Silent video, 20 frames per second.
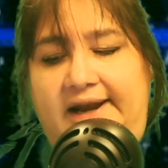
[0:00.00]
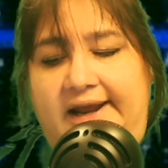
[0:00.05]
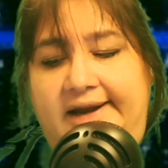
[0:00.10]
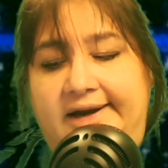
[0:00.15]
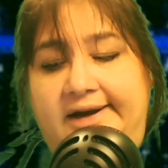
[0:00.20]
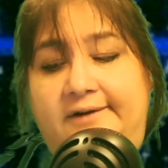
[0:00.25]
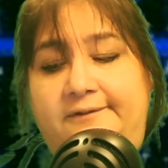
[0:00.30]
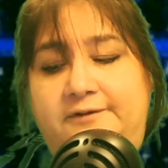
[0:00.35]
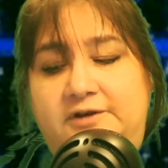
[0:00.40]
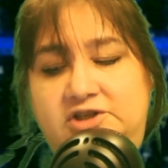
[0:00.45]
an
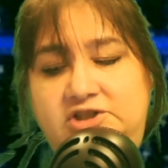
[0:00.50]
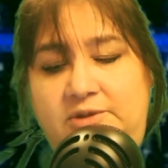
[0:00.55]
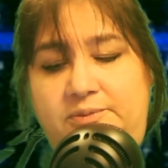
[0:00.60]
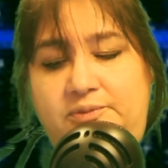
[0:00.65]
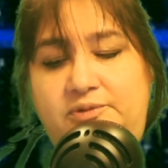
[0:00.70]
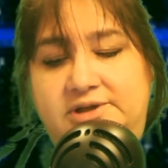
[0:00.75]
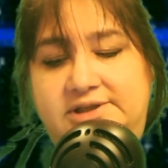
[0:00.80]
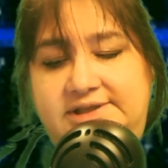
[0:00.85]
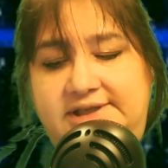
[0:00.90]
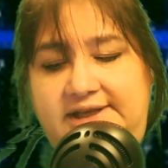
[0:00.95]
official
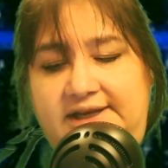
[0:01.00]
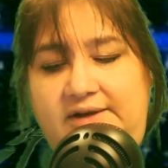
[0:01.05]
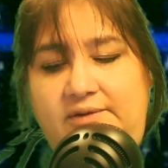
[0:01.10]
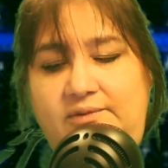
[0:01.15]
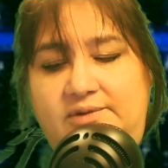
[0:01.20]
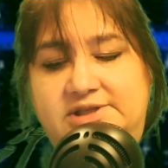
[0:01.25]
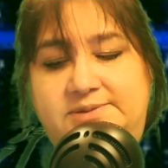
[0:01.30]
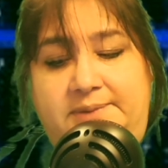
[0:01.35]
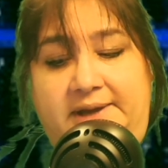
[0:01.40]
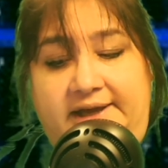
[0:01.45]
proceeding
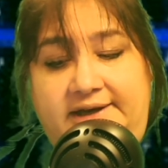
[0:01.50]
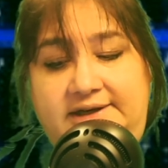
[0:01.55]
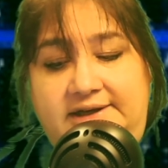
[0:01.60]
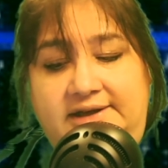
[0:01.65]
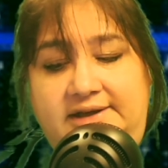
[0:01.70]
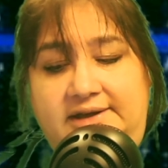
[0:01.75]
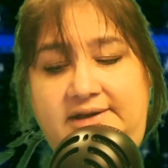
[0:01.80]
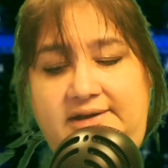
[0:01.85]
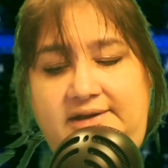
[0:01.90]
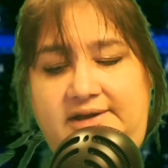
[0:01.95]
was
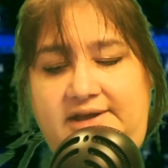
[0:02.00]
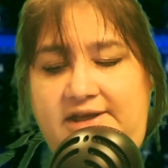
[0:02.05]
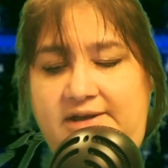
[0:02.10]
pending,